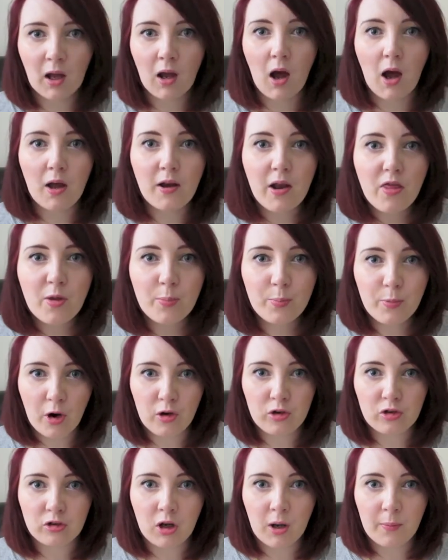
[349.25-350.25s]
Another
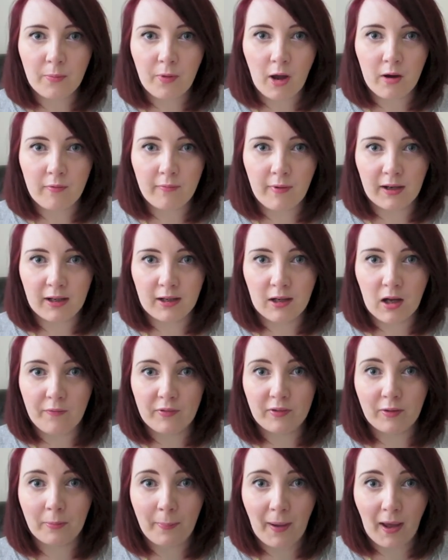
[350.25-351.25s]
brush type that I really love
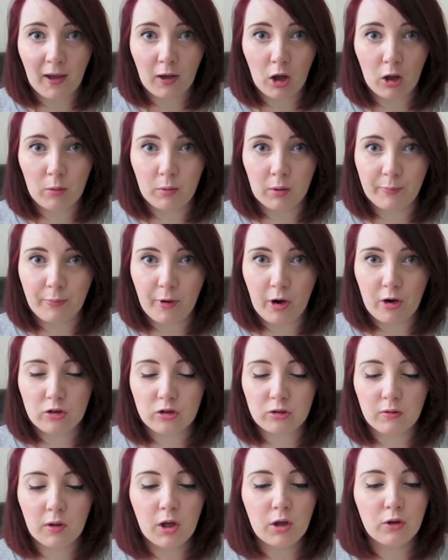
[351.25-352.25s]
is a backcombing
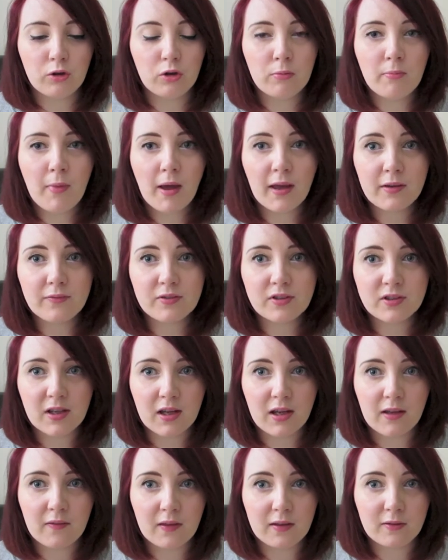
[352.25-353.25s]
brush. You may have
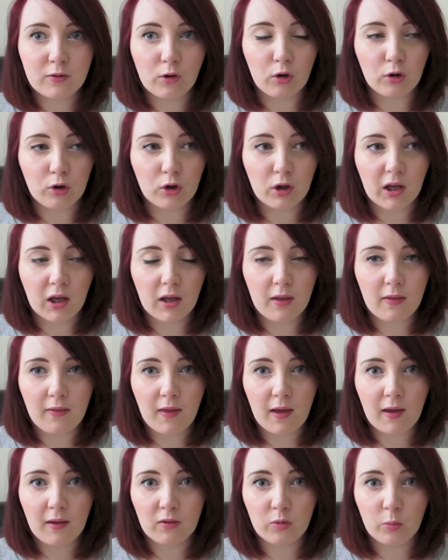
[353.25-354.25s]
seen these odd looking
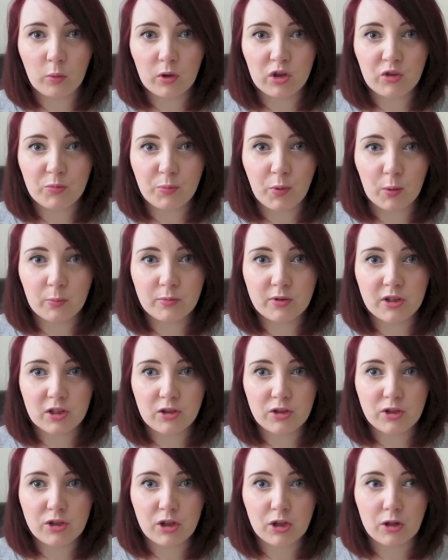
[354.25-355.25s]
things when you've popped
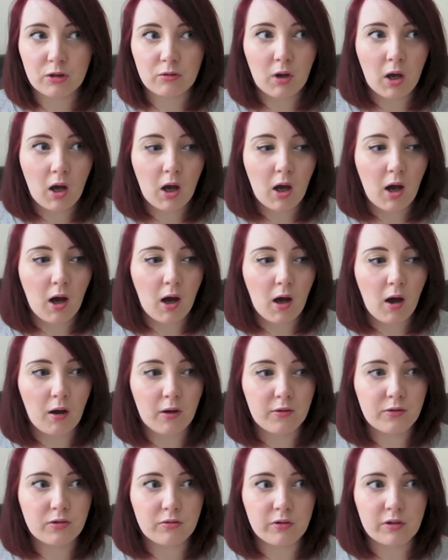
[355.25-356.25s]
into a
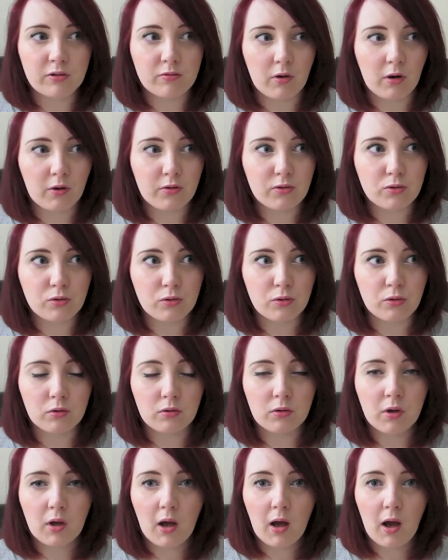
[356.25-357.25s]
high street
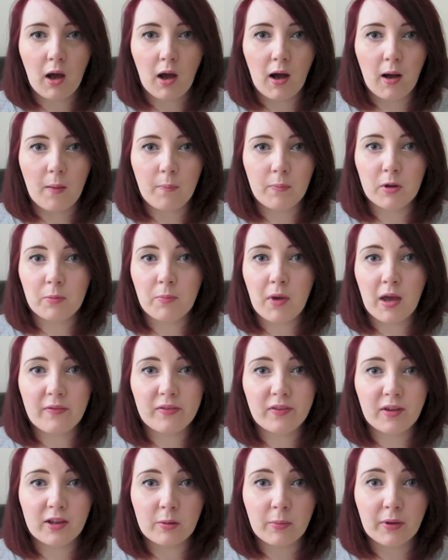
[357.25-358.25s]
drugstore. You may have
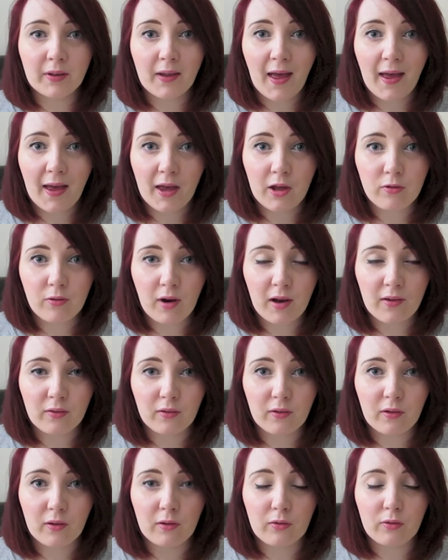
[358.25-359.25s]
seen them in the
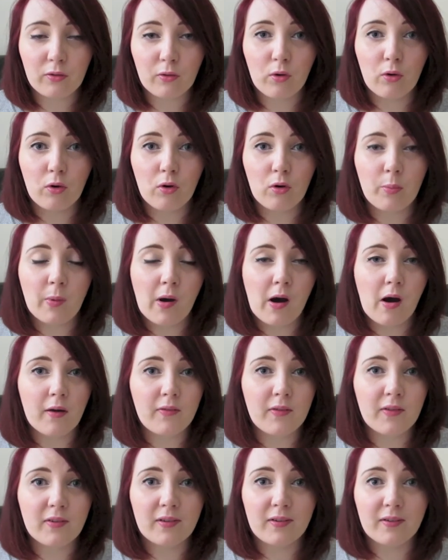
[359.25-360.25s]
hairdressers or
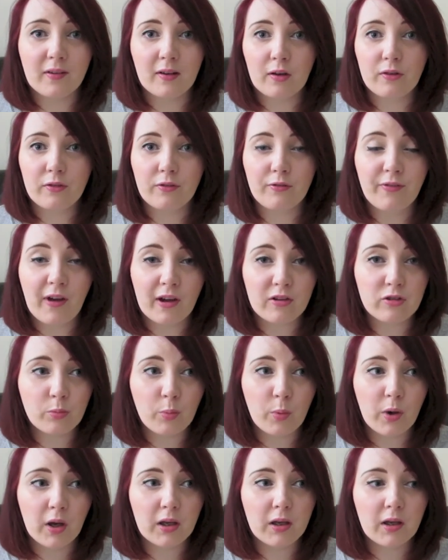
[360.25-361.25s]
behind the scenes at London
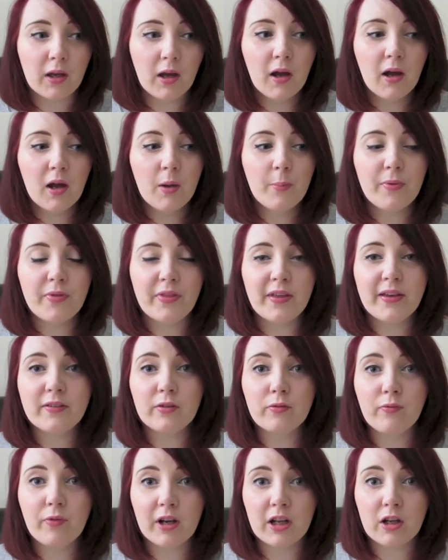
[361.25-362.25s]
Fashion Week, but these
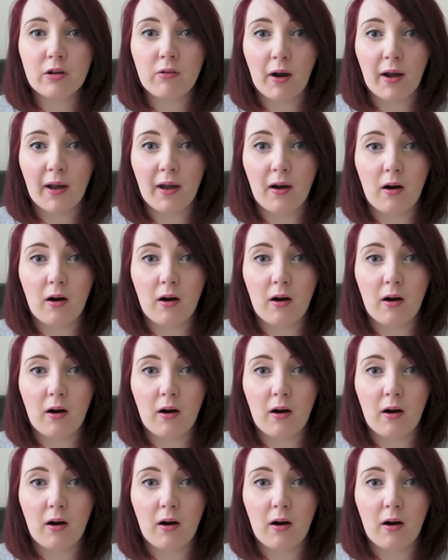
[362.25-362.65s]
are really great